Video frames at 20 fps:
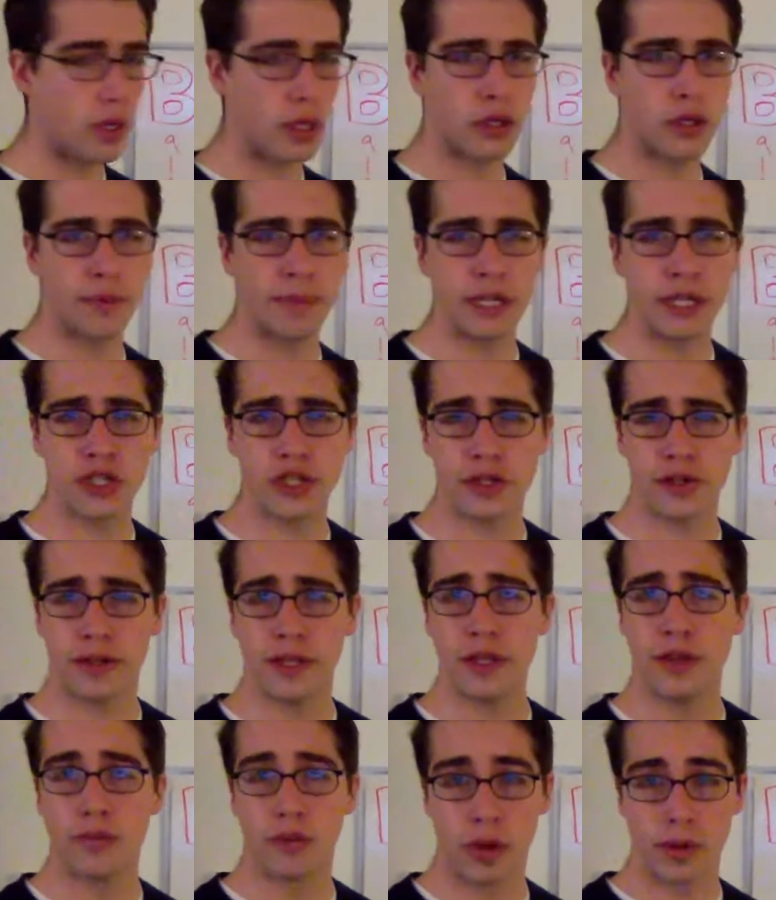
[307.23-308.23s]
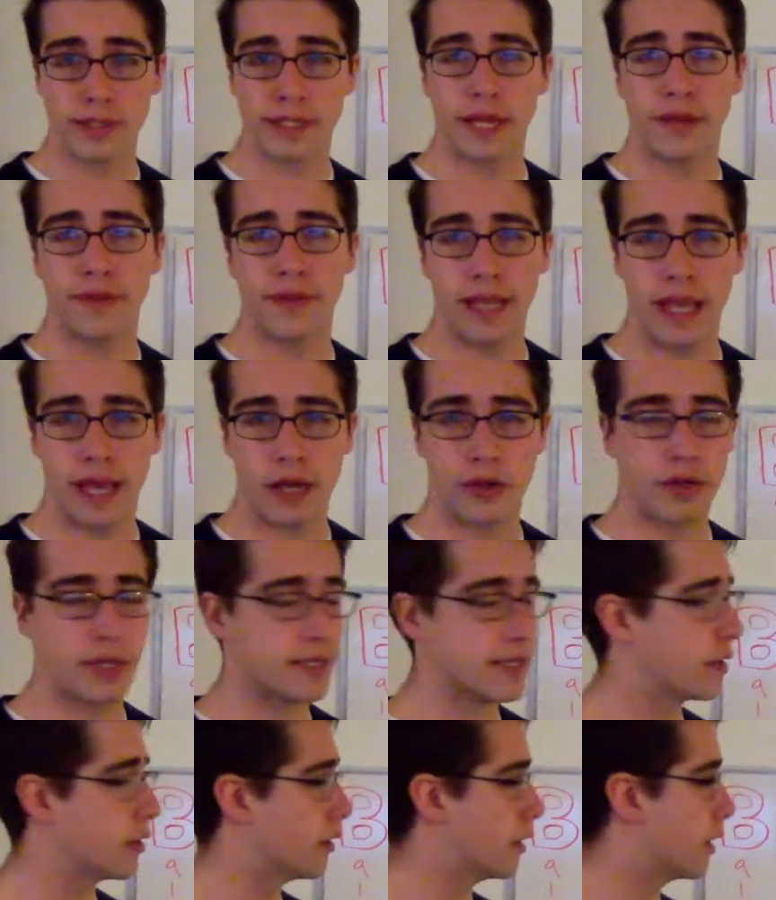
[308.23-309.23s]
You can make sure that you wrote down the
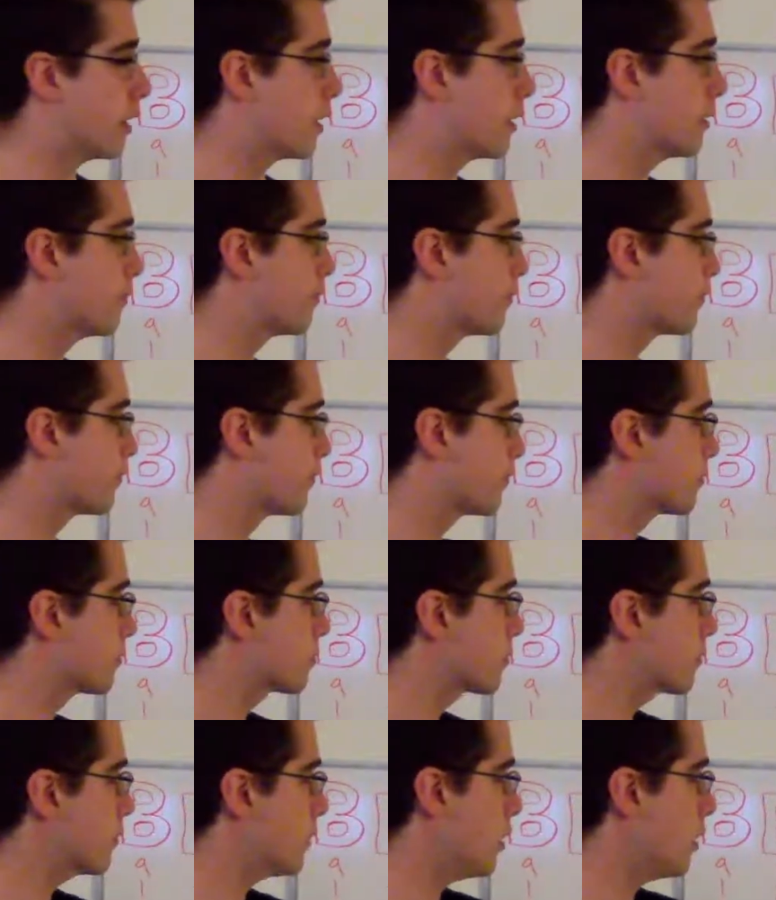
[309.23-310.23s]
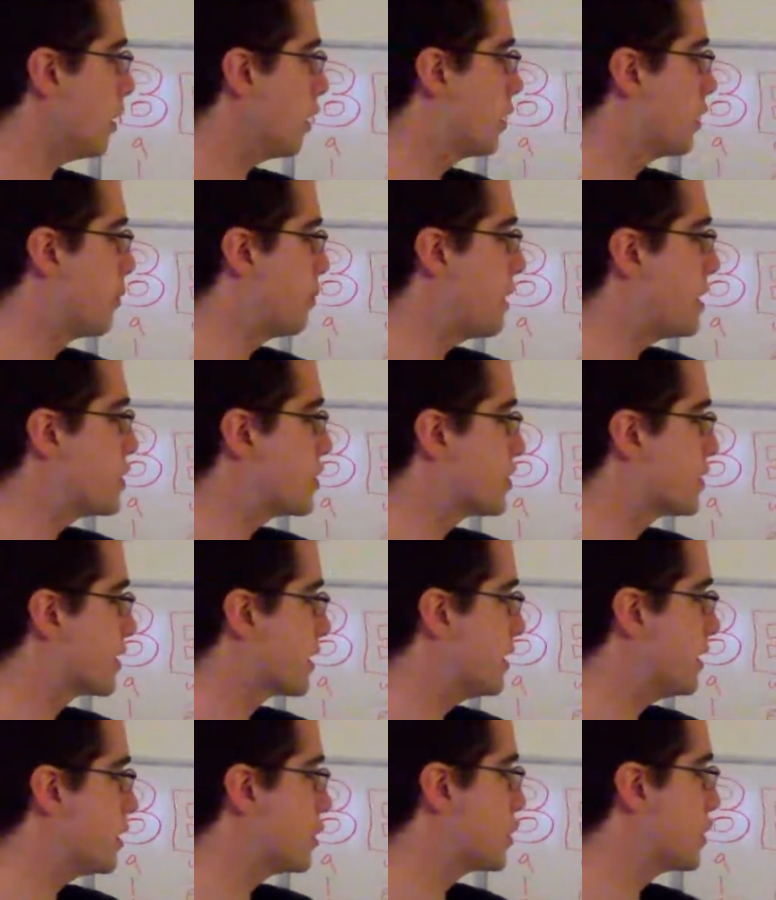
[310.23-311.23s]
address earlier. The patient's
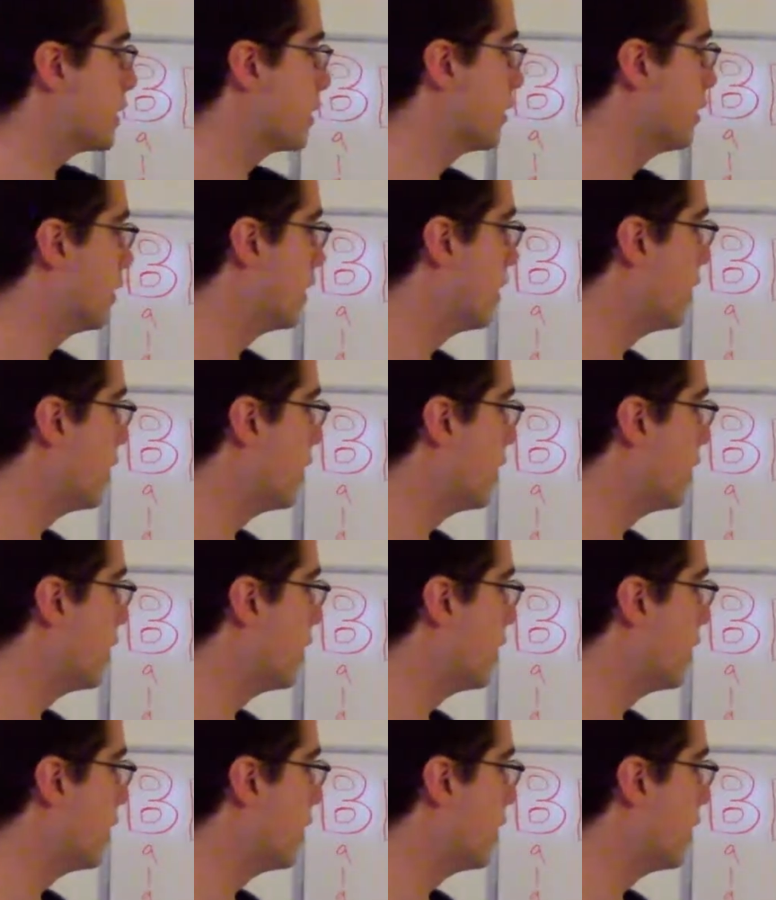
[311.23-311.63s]
conditioning.